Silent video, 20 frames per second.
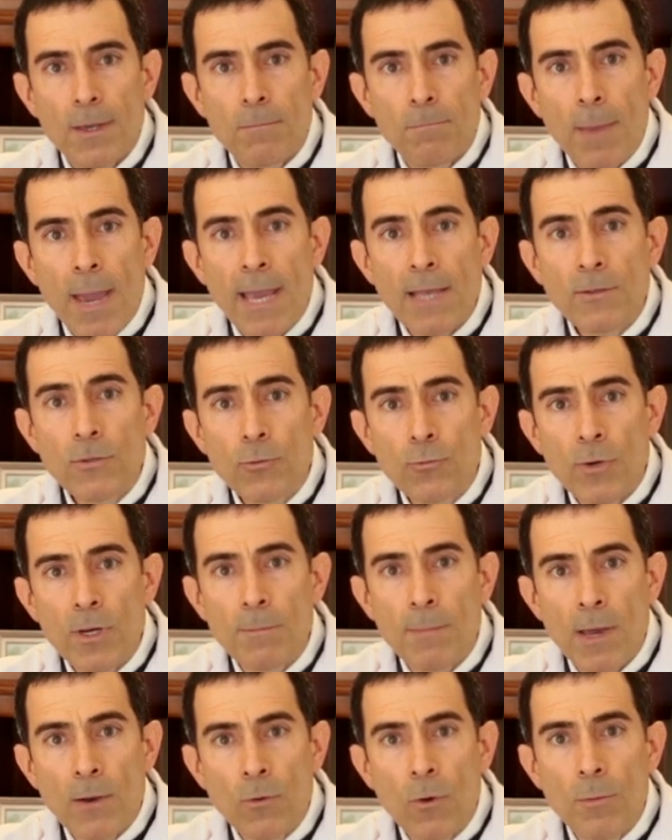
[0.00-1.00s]

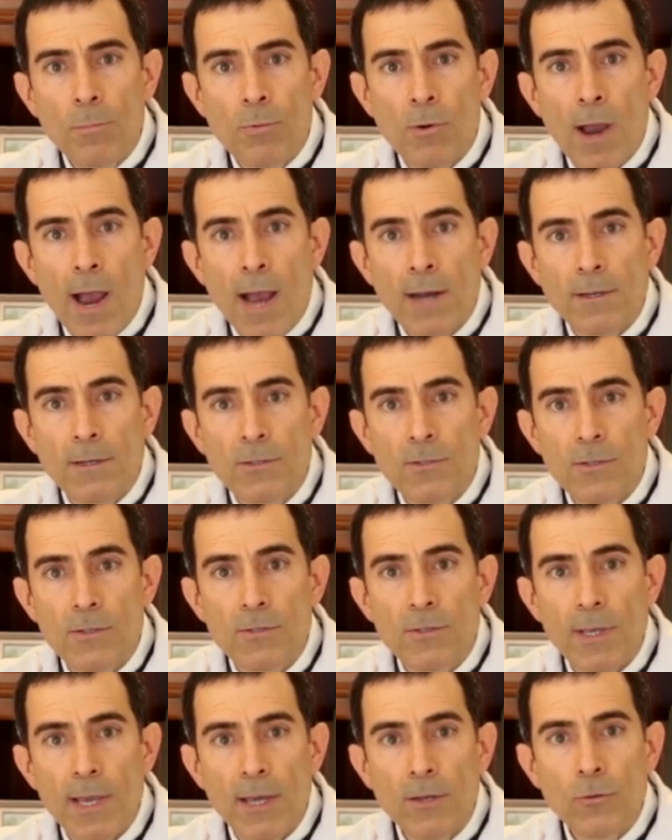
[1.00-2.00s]
Mainstream medical
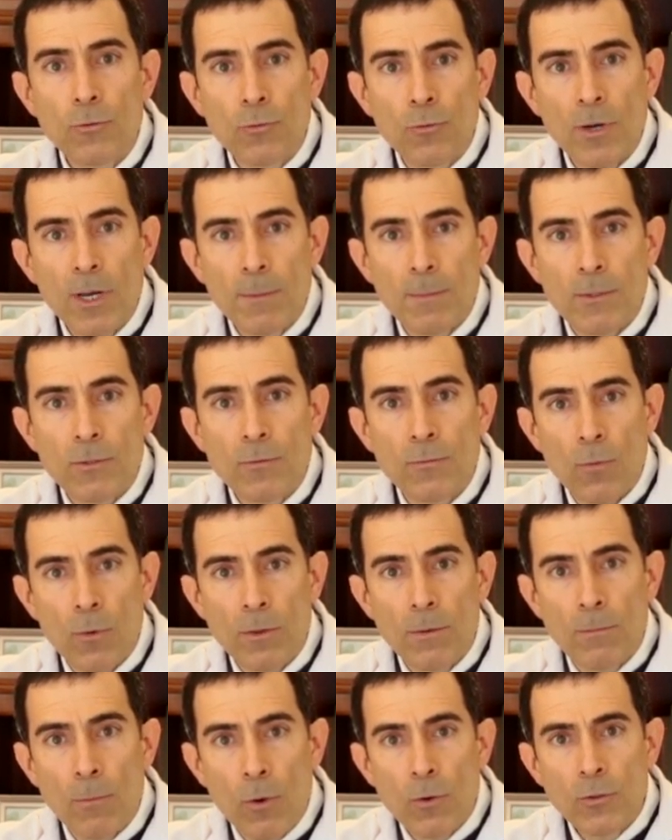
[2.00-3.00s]
practices and treatments,
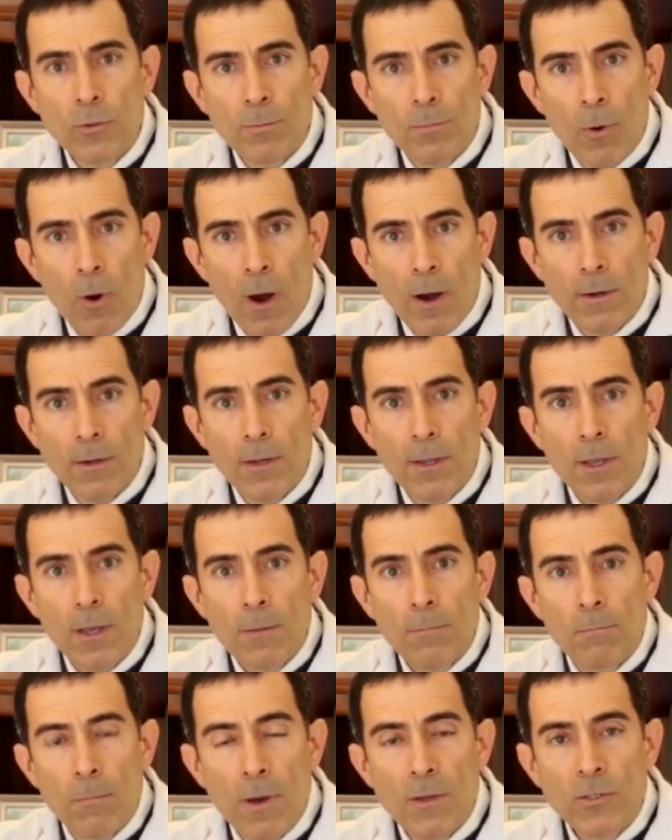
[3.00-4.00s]
for the most part,
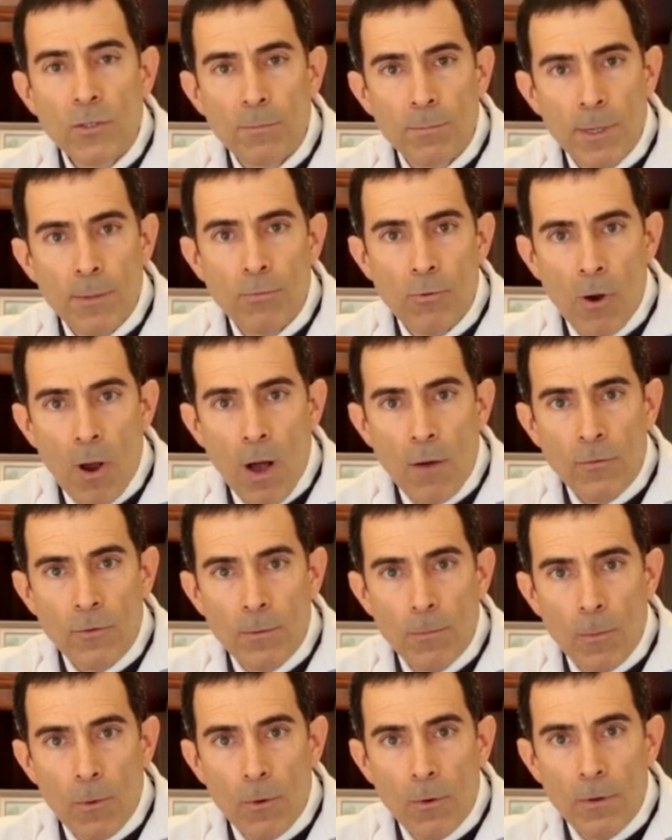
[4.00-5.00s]
must be
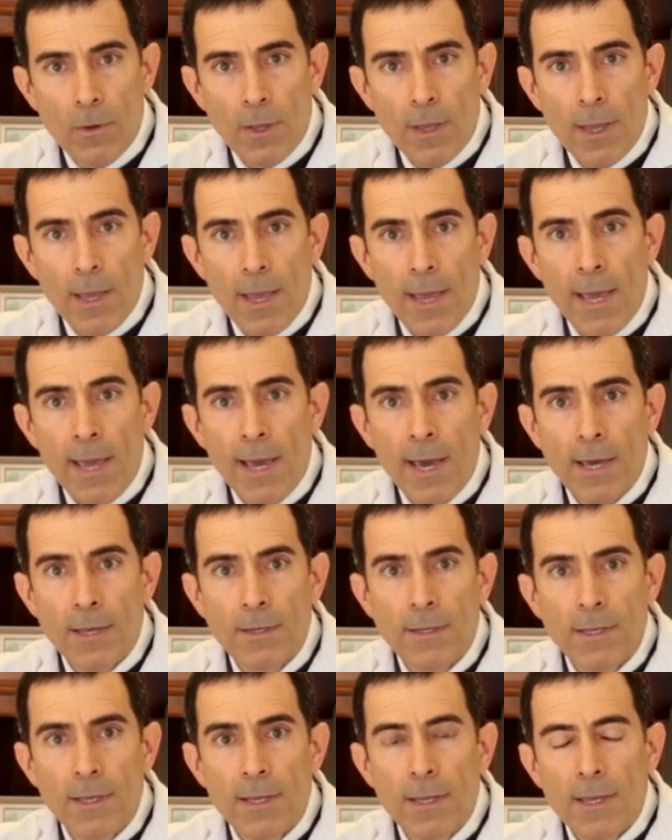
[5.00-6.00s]
profitable.
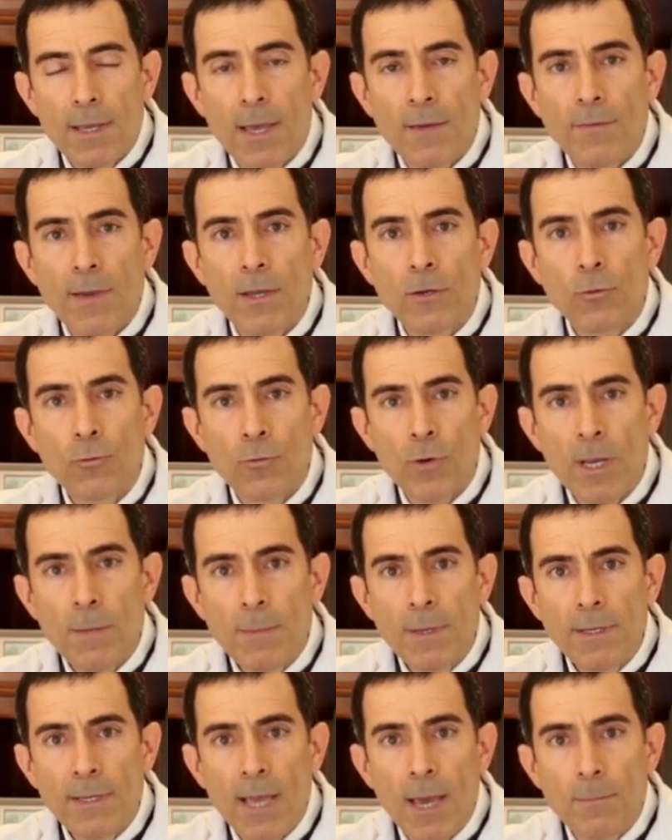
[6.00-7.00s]
And if a
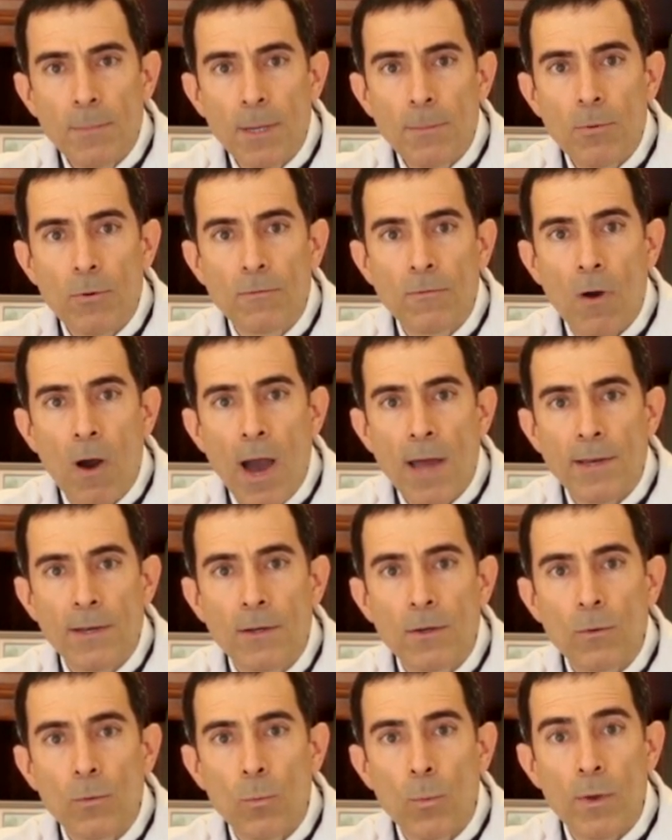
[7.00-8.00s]
treatment can be
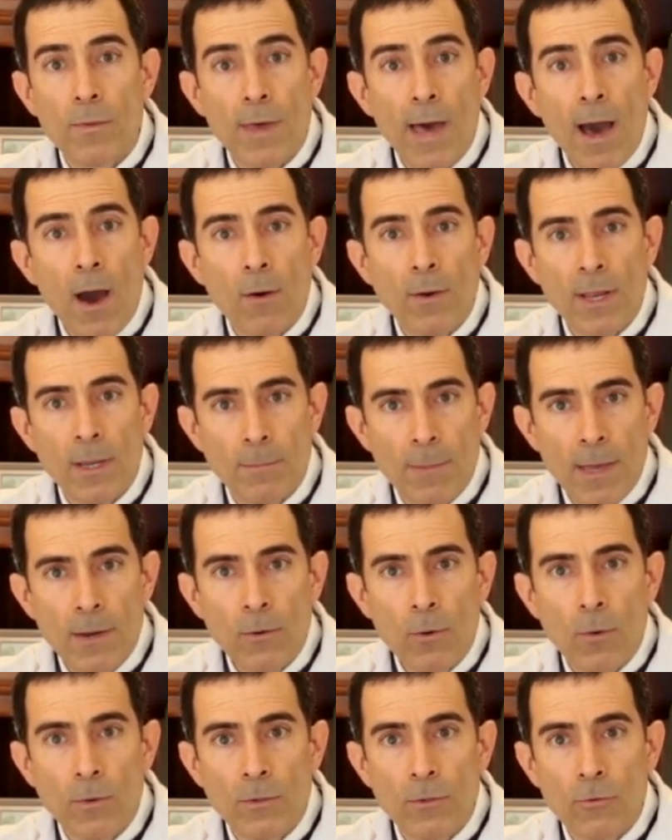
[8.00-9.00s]
provided without a
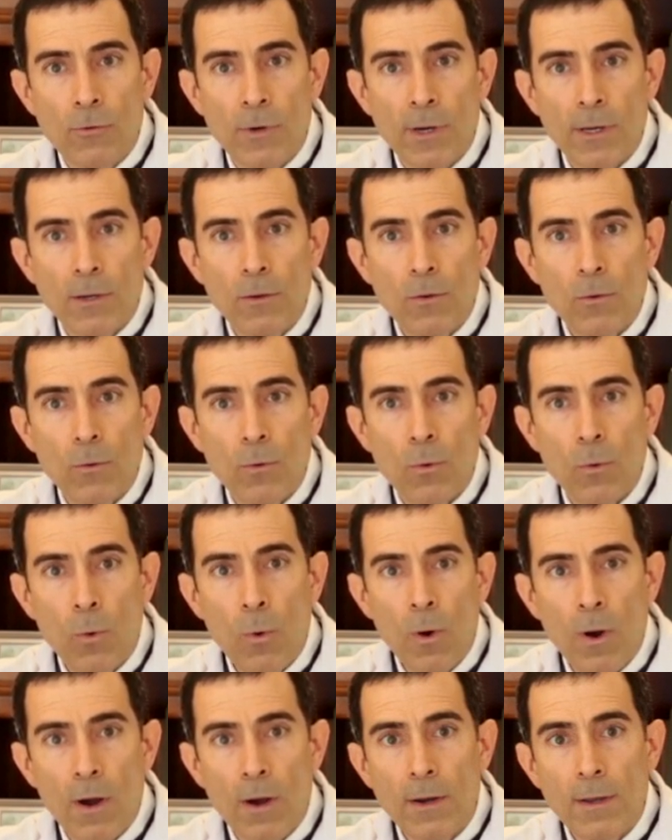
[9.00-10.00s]
medical degree,
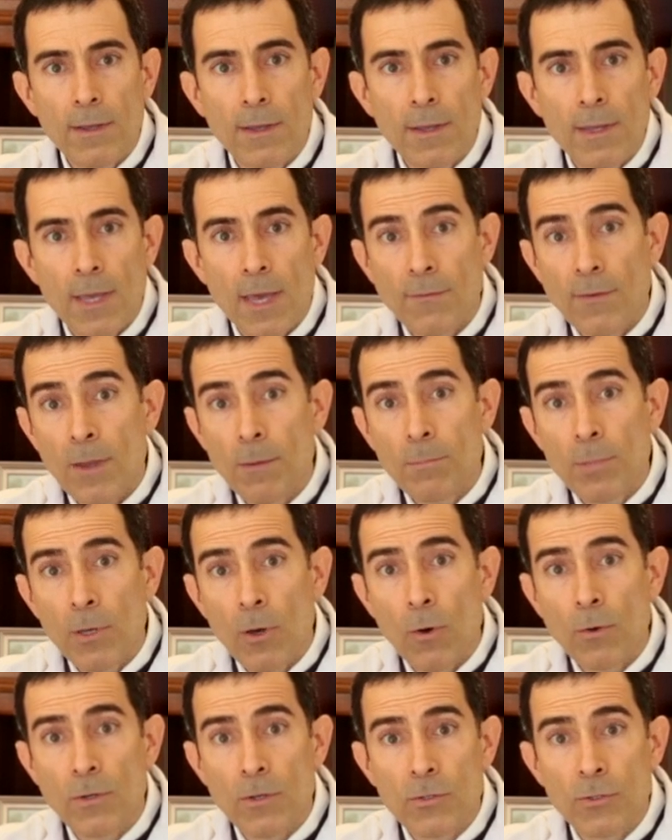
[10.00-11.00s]
or if a
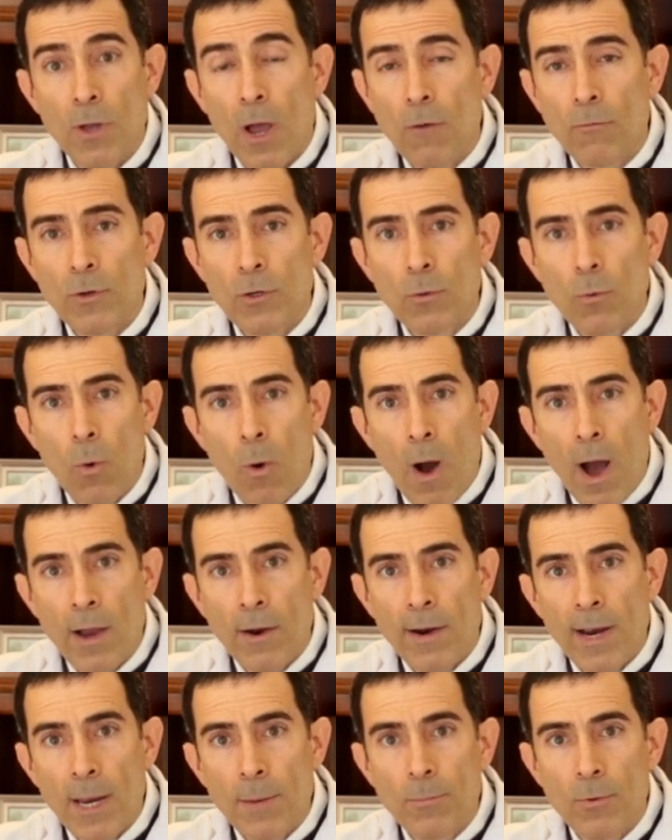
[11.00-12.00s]
pill does not
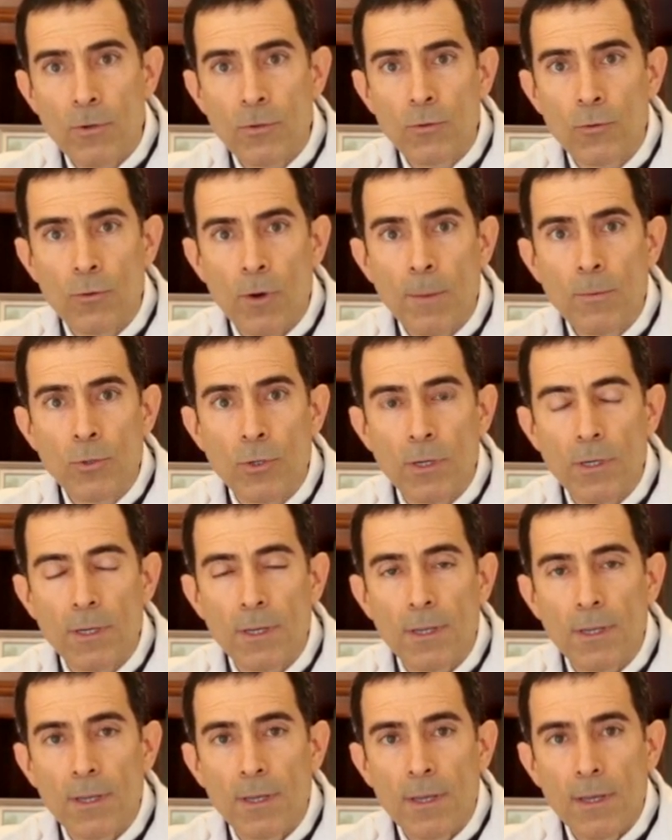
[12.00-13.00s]
require a
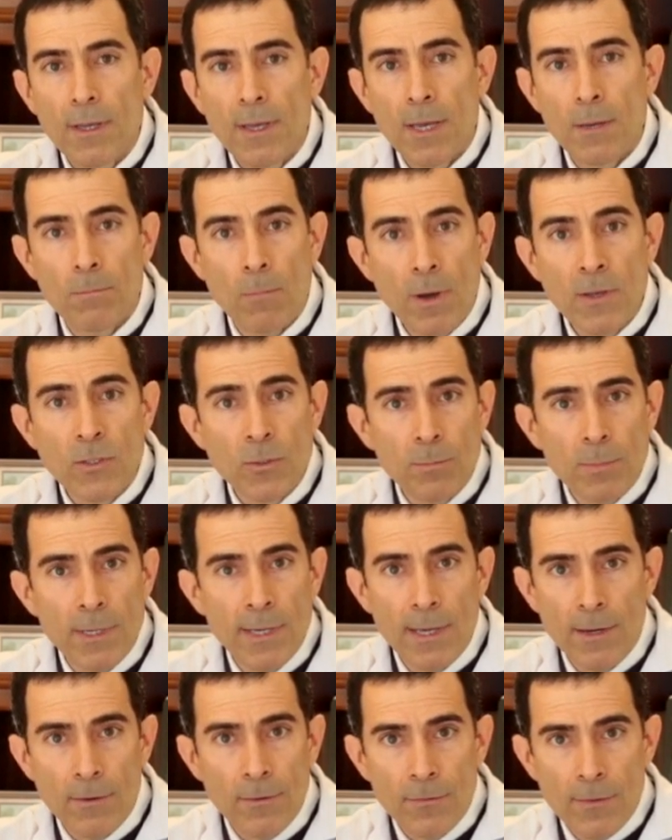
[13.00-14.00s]
prescription, it must
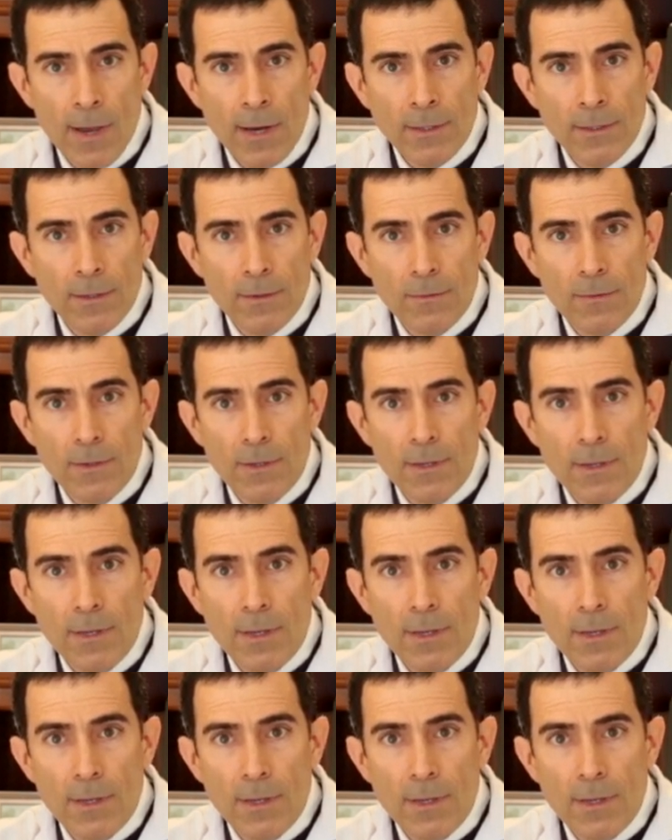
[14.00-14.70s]
be ineffective.